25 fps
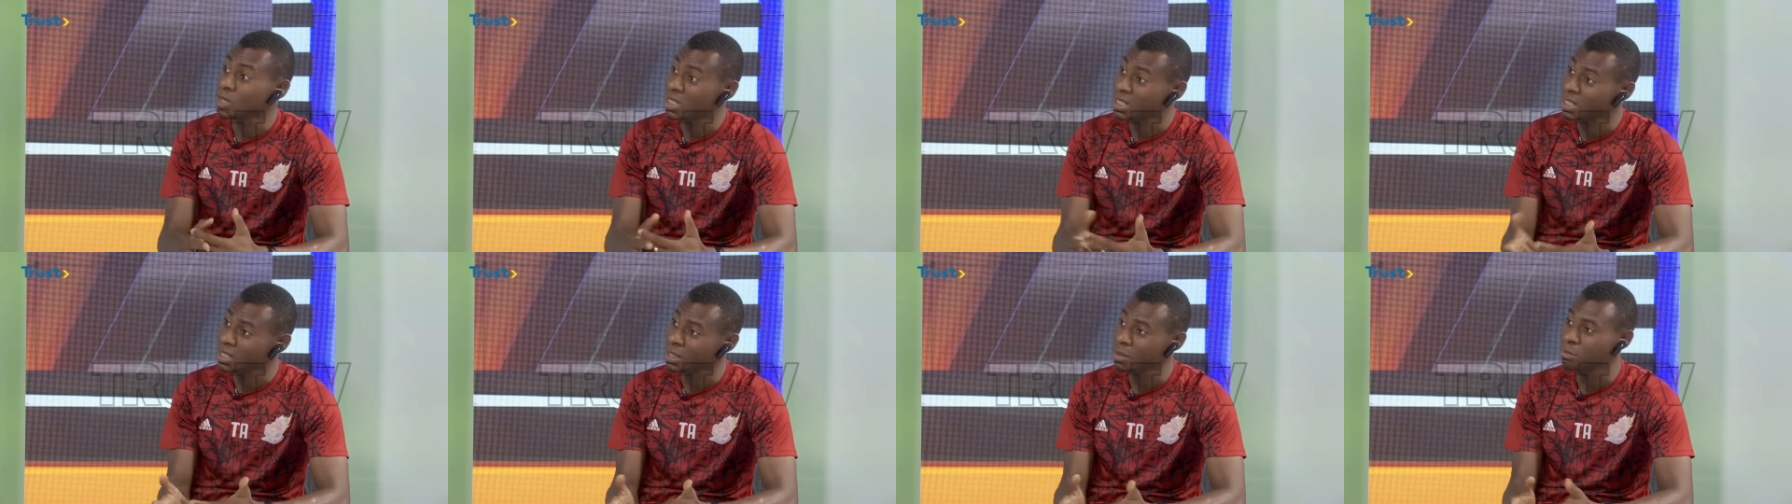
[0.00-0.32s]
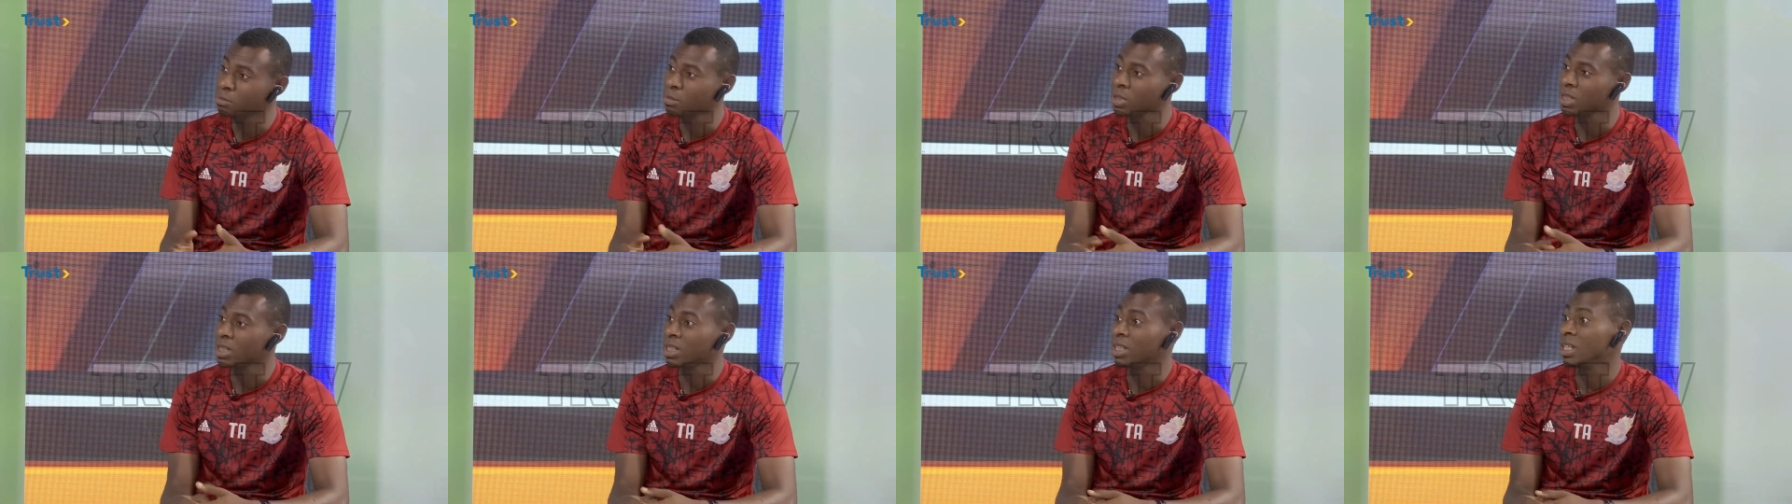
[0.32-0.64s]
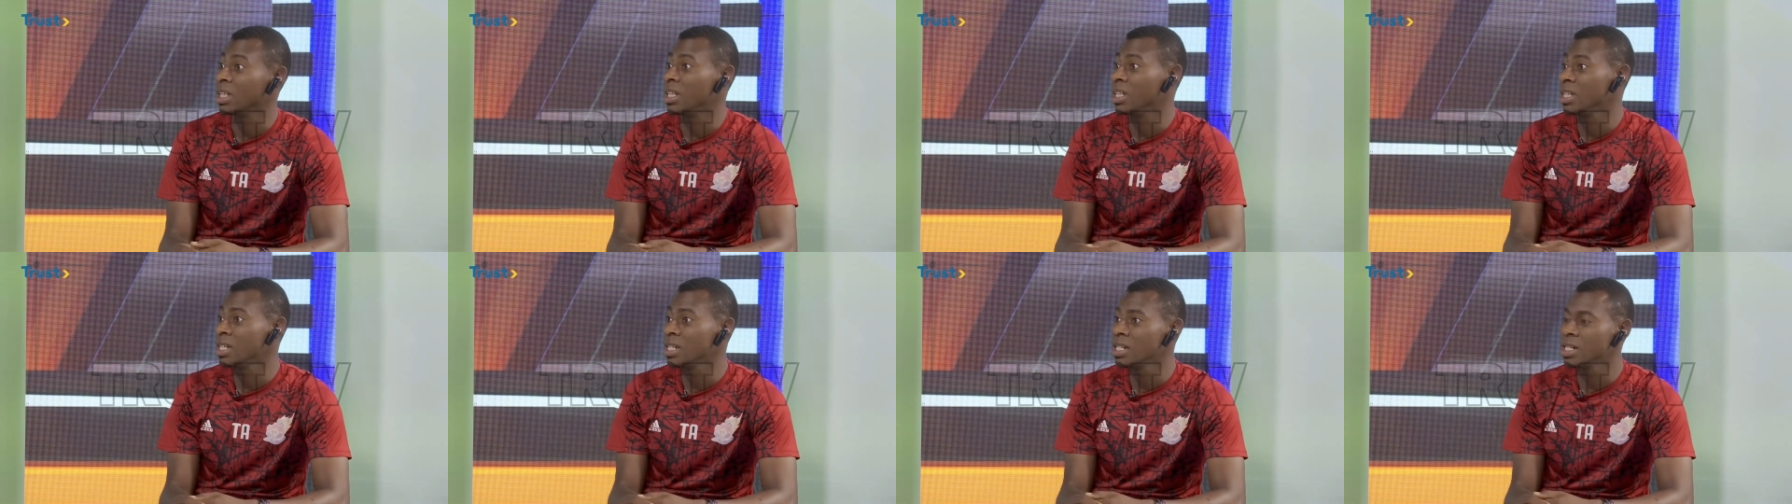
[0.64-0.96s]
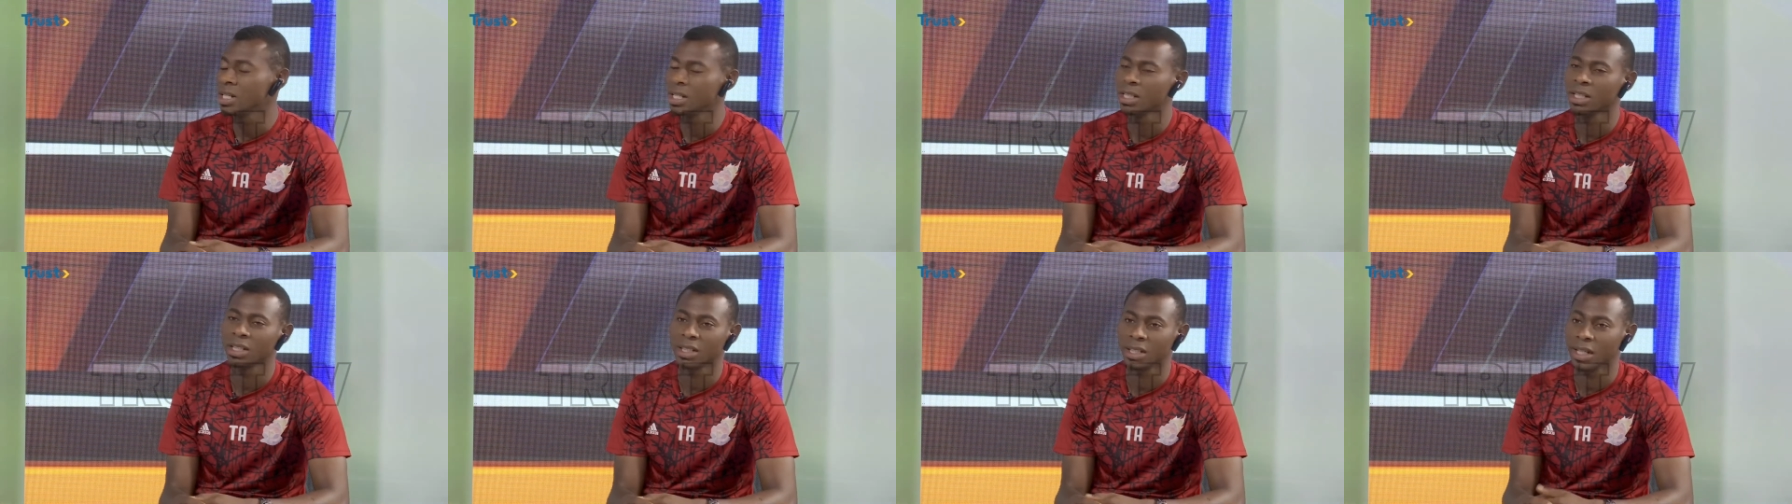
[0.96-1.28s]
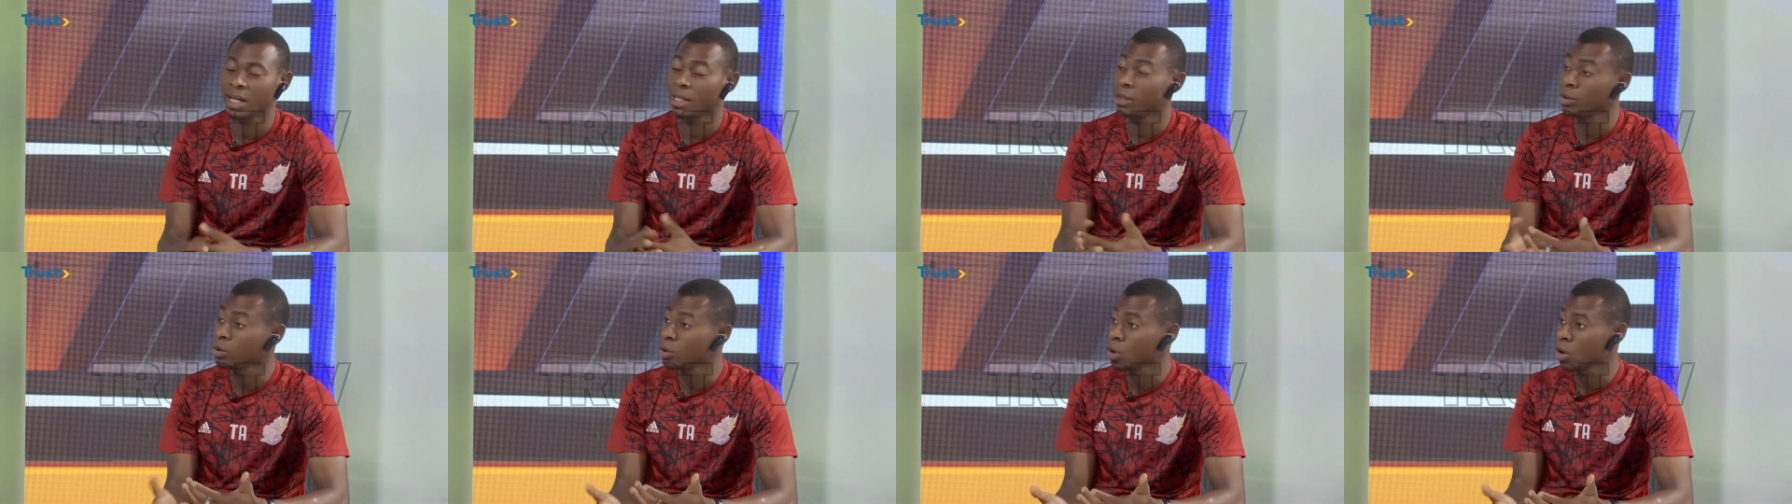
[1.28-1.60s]
team in the league,
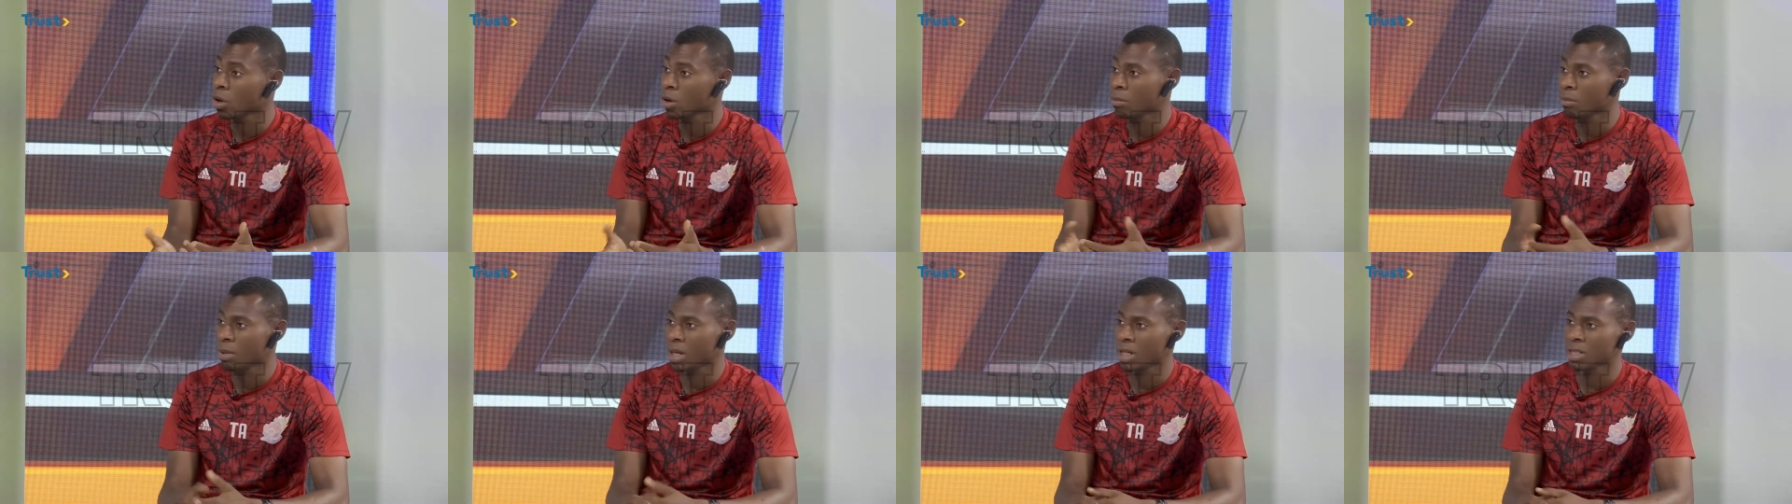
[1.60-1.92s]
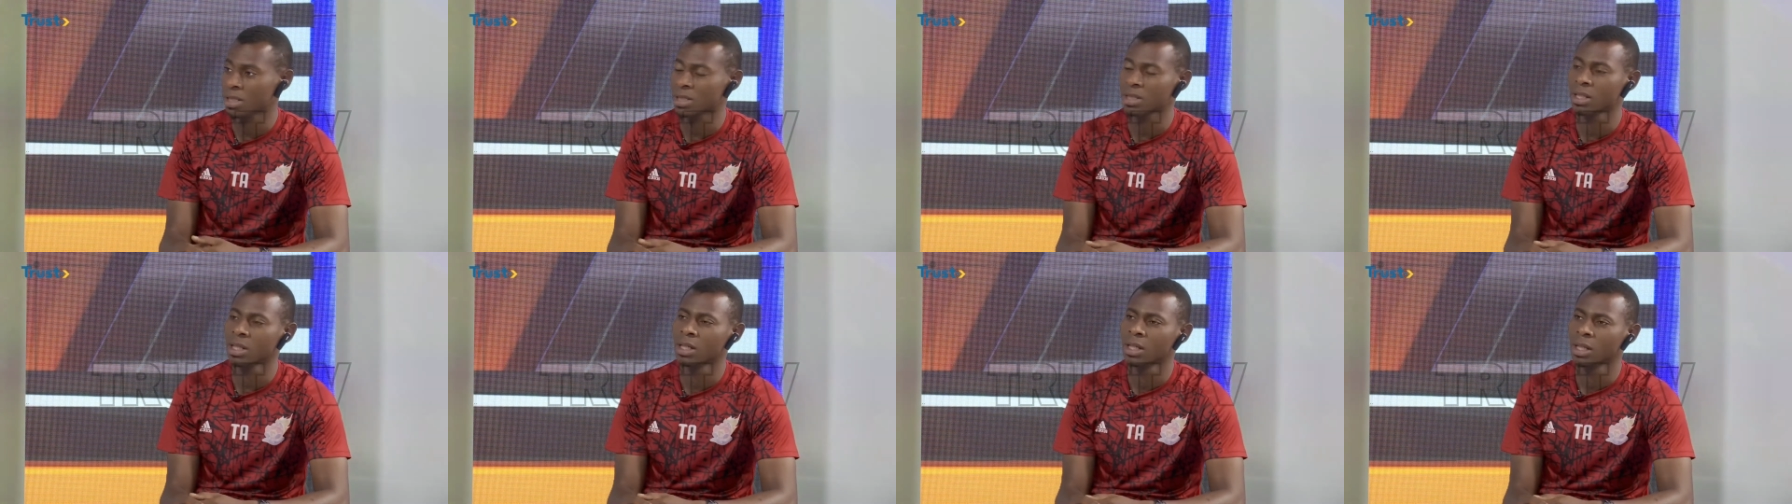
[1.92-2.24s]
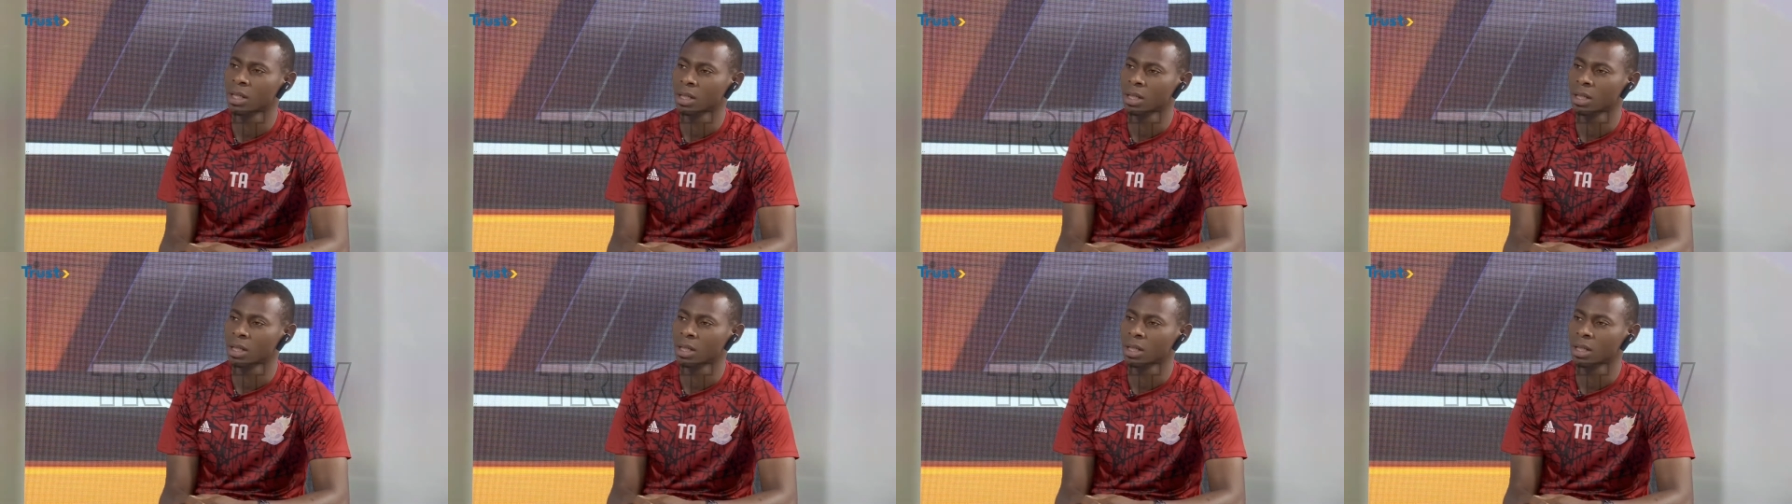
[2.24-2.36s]
they are newcomers,